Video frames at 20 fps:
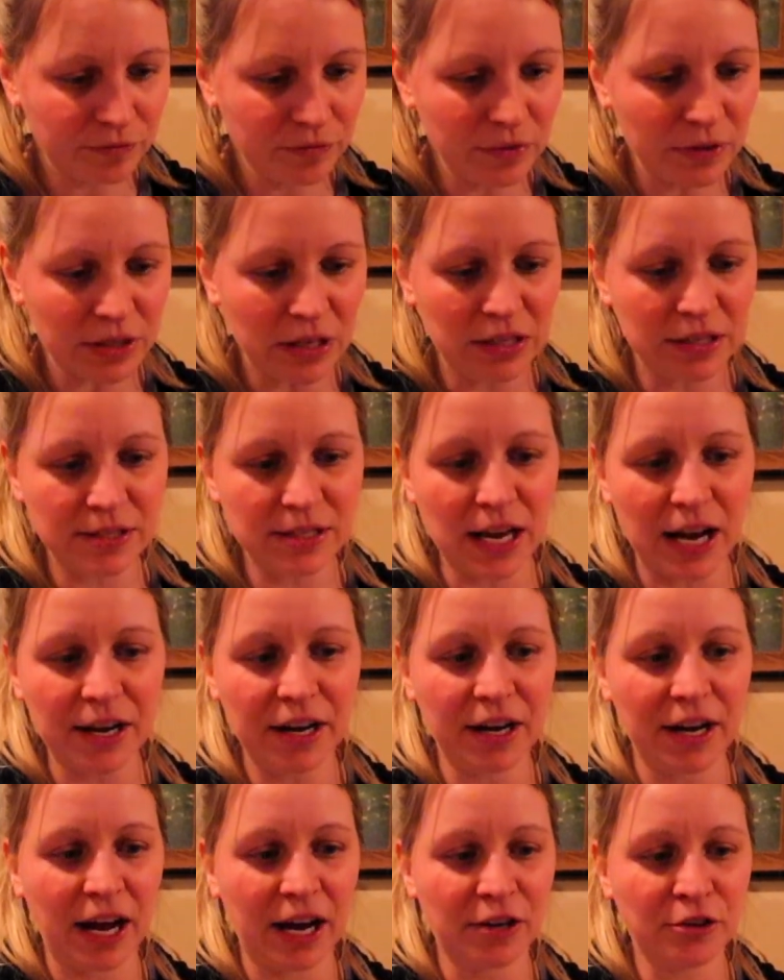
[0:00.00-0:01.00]
send
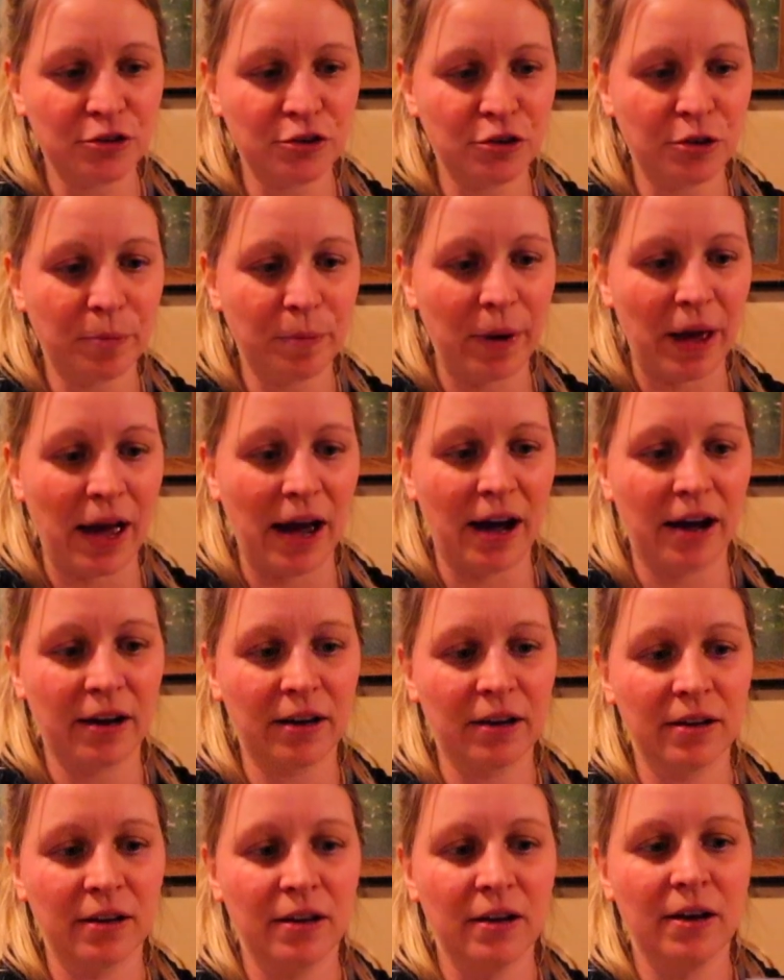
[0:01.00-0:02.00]
an extra pack
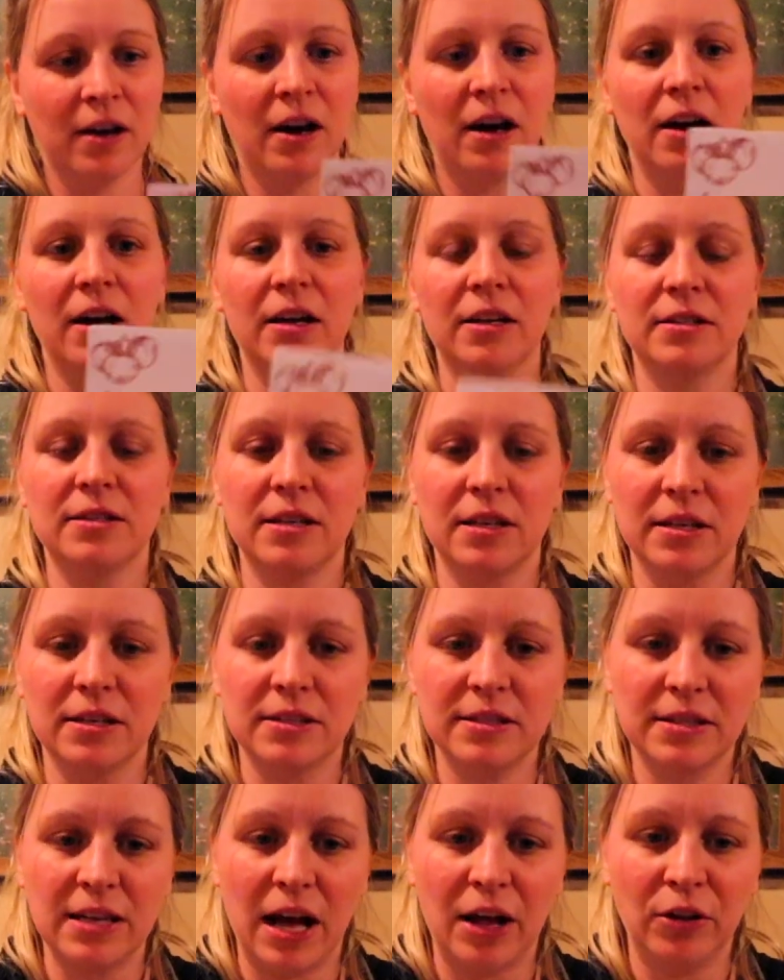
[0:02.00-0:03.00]
it's a
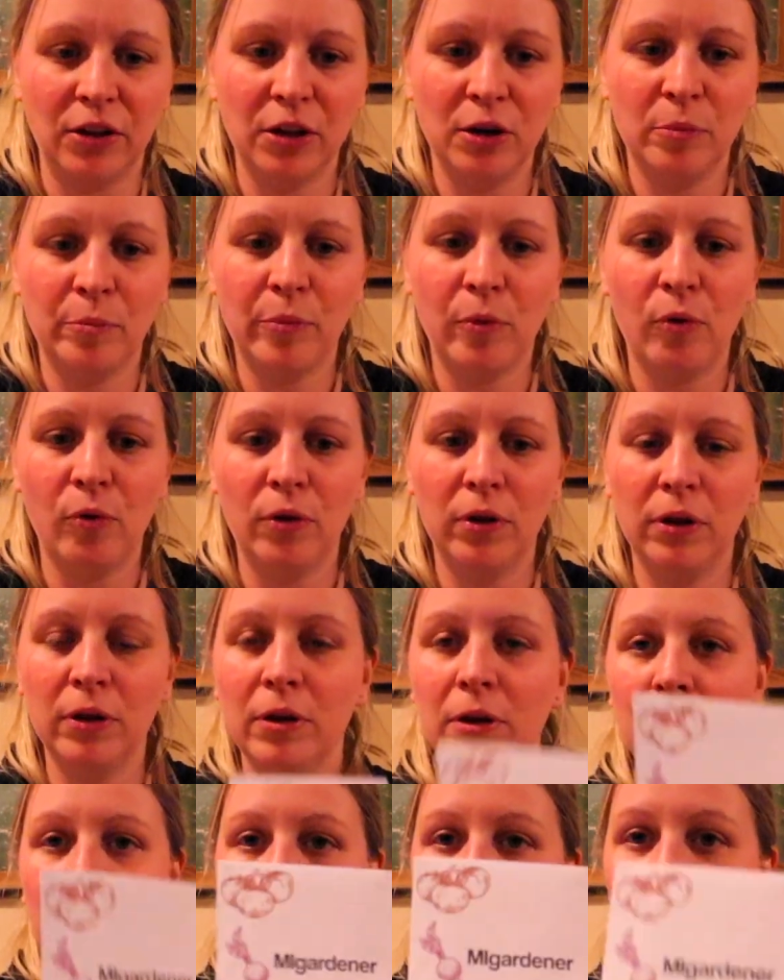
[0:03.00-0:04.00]
salad bowl
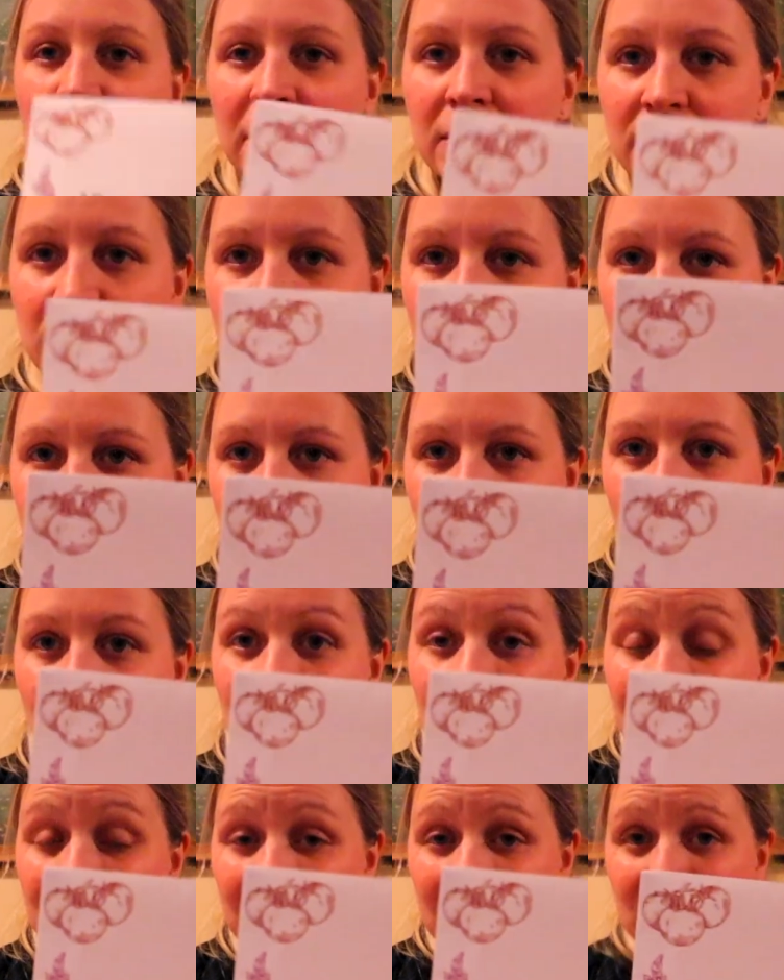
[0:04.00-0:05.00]
mix, so
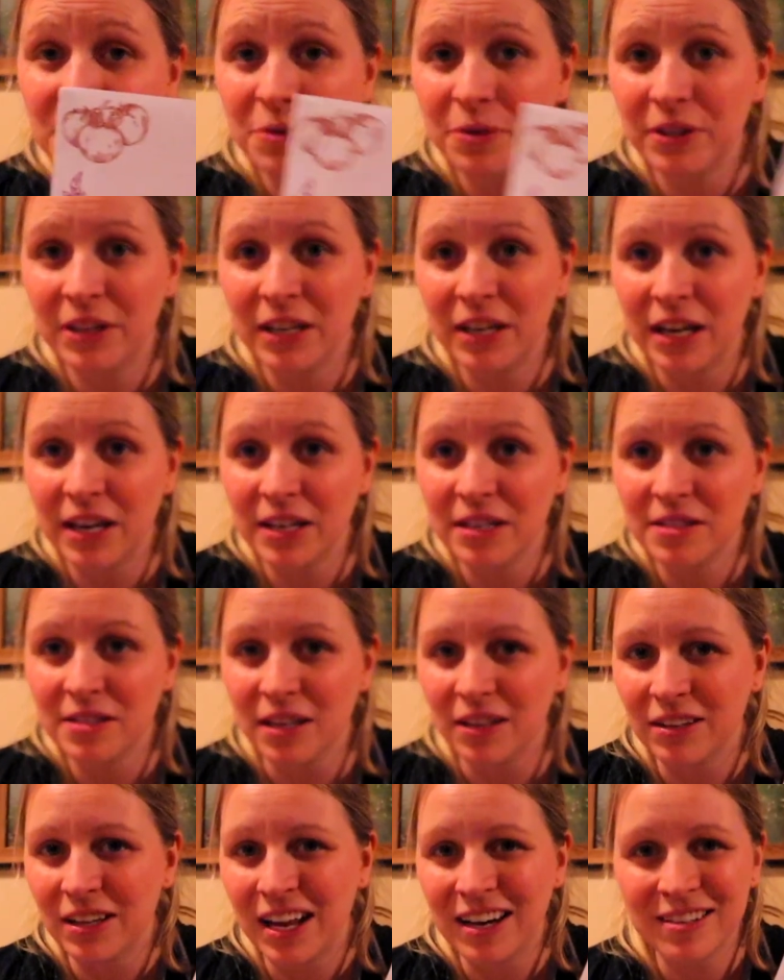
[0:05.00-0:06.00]
that's really nice.
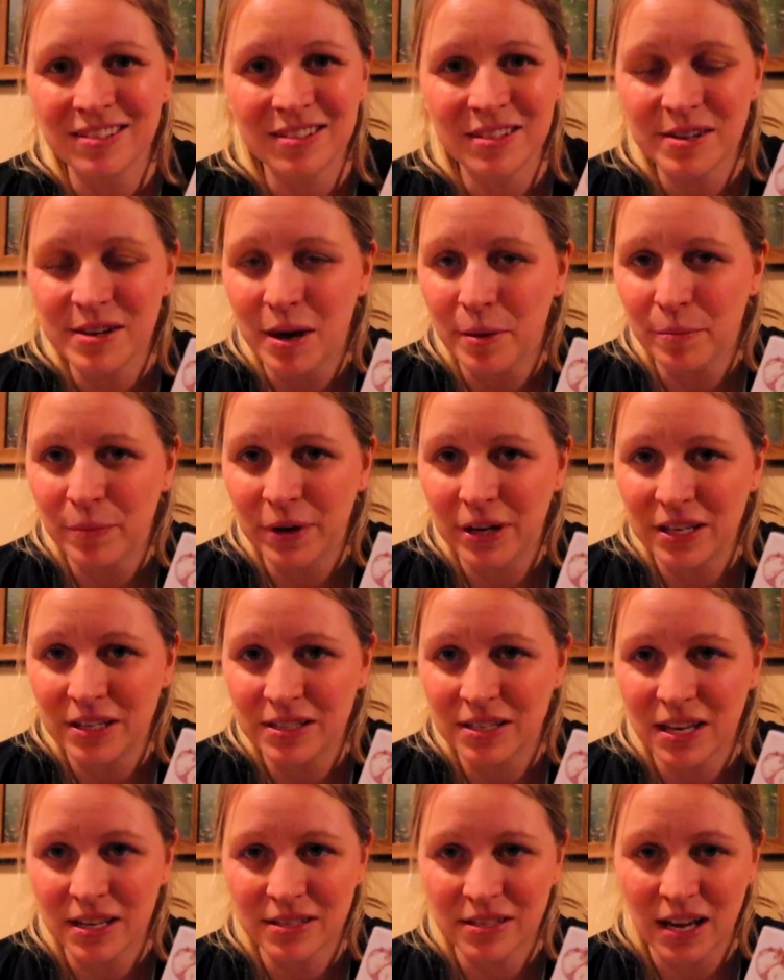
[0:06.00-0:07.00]
A lot of seed companies
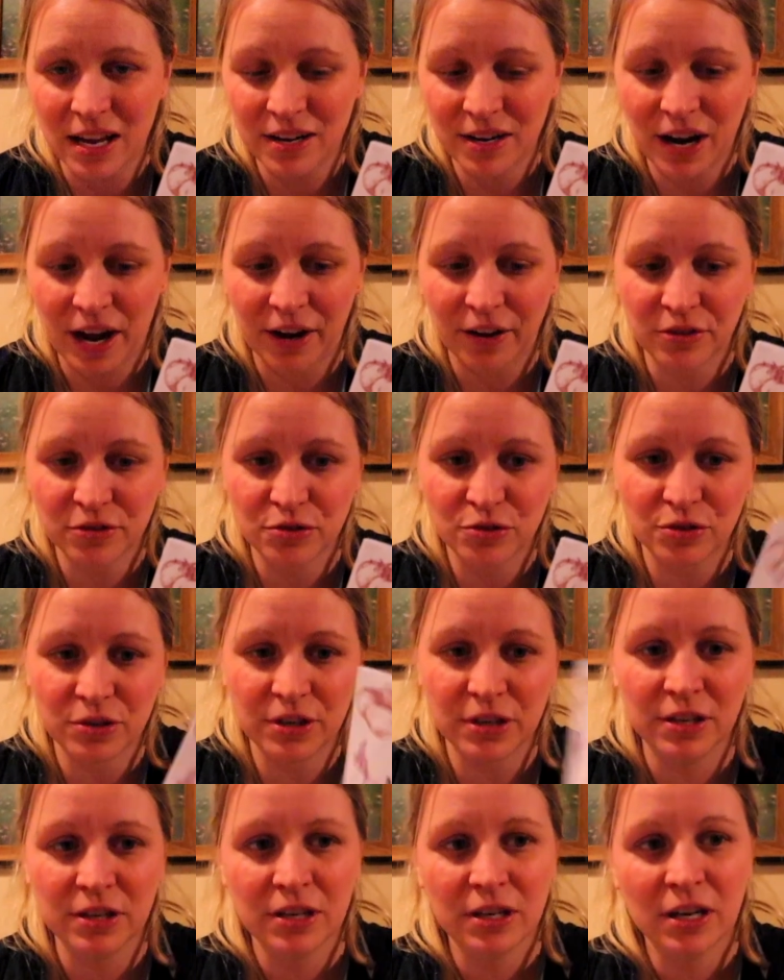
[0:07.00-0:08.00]
send
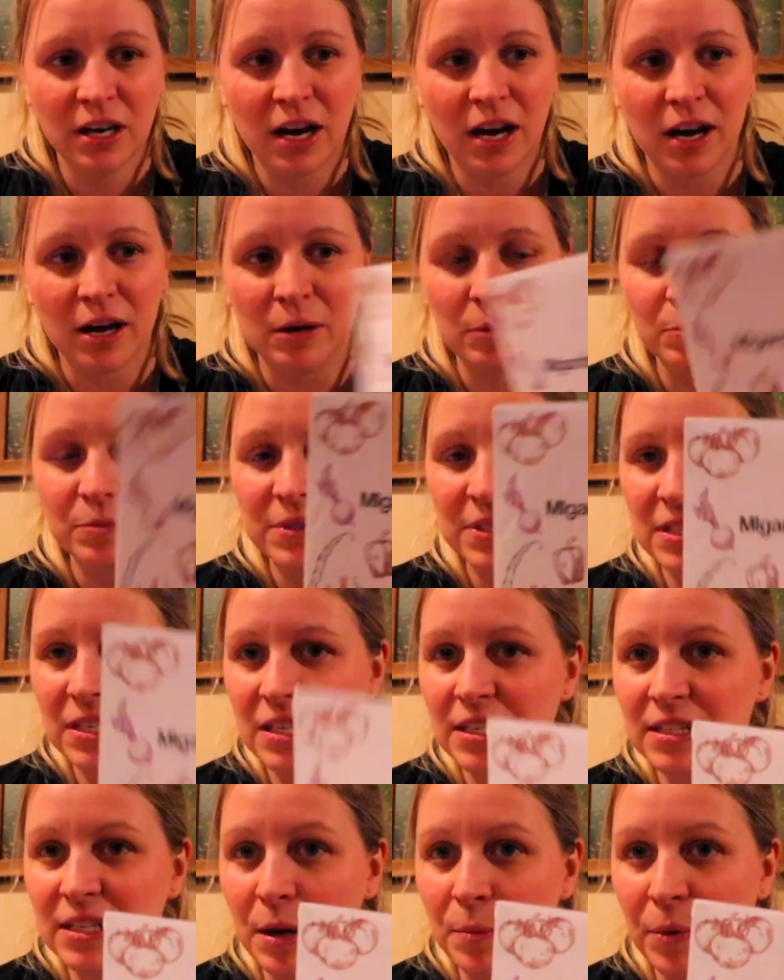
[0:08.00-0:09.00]
extra um,
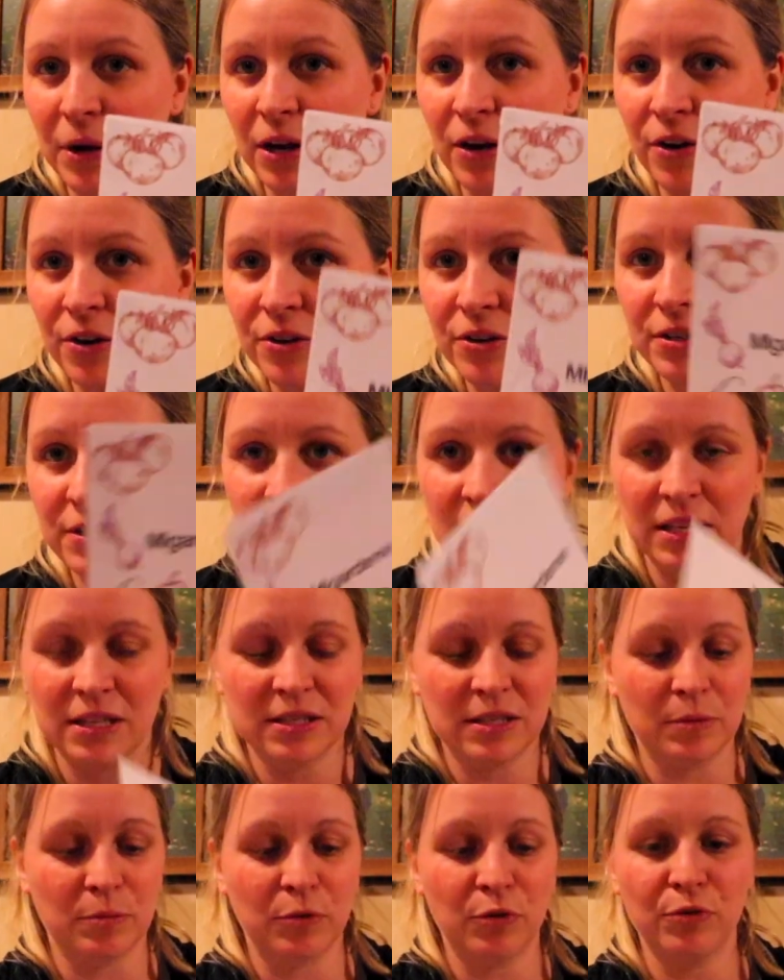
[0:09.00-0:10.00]
seeds and MI Gardener sent
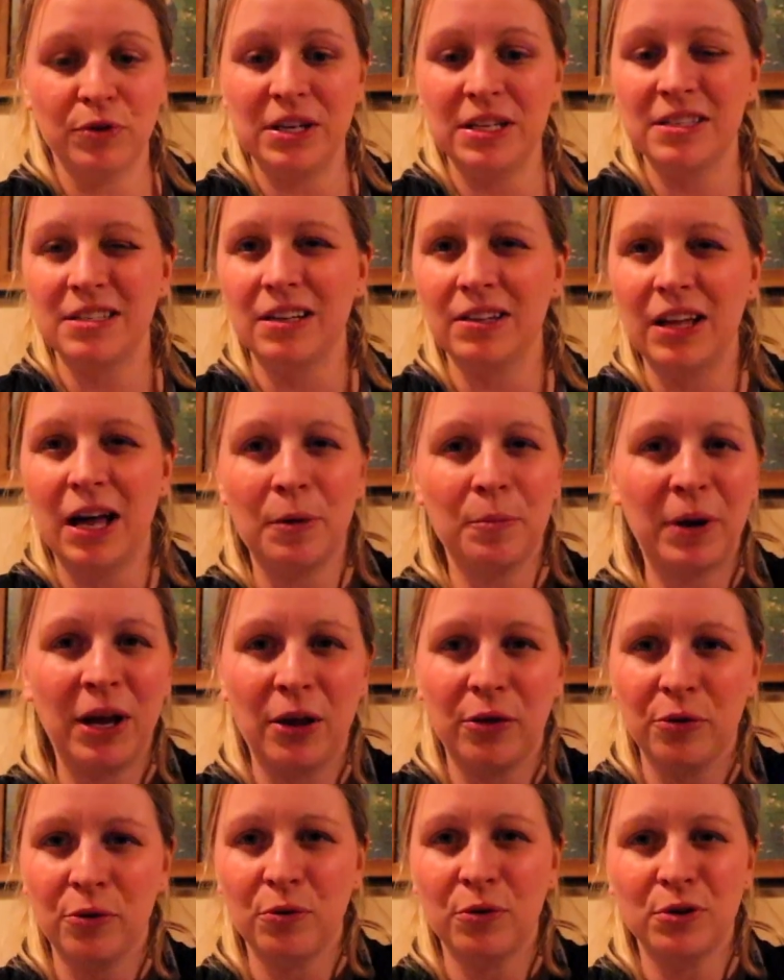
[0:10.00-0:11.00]
some greens. A lot of my
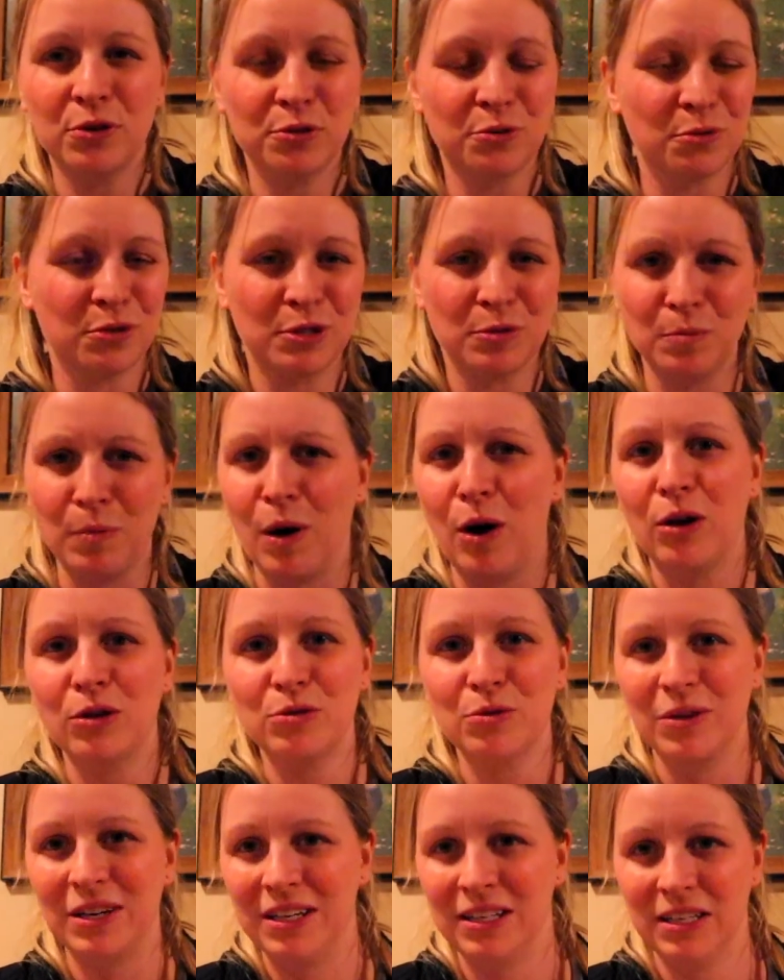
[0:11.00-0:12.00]
other orders are small,
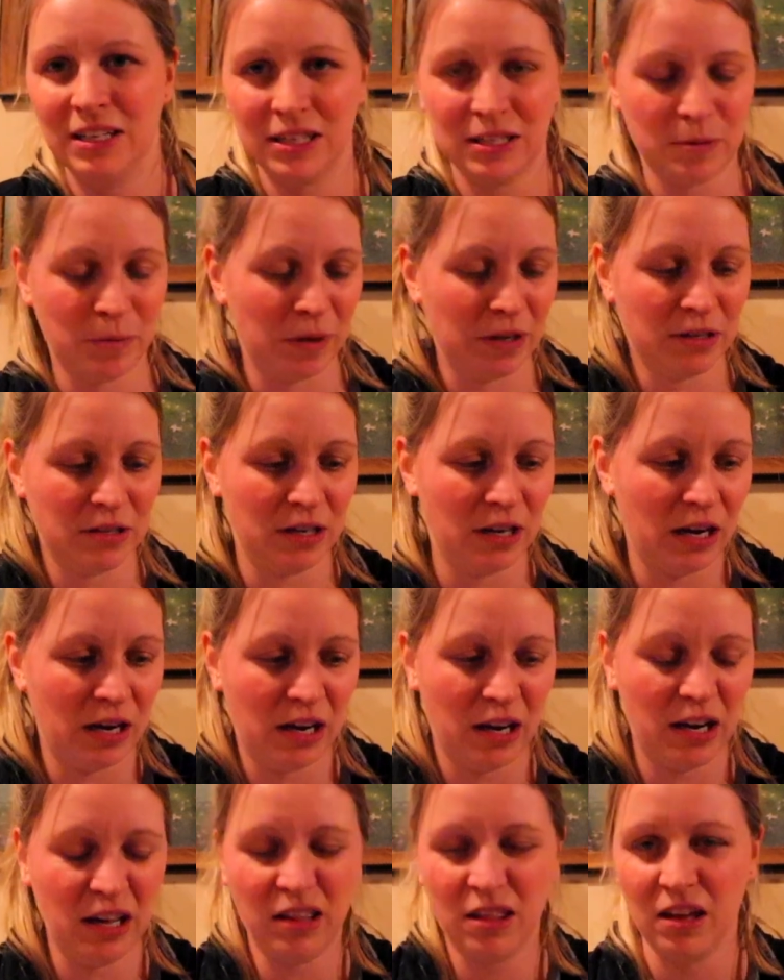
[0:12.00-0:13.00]
so I didn't expect to get
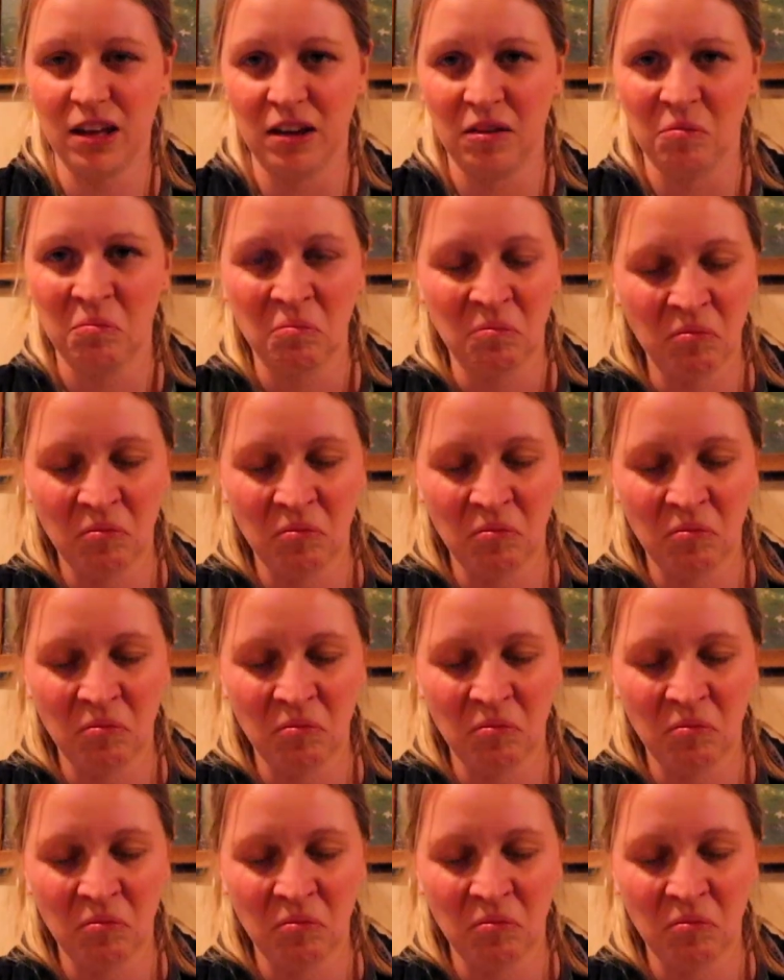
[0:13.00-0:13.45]
anything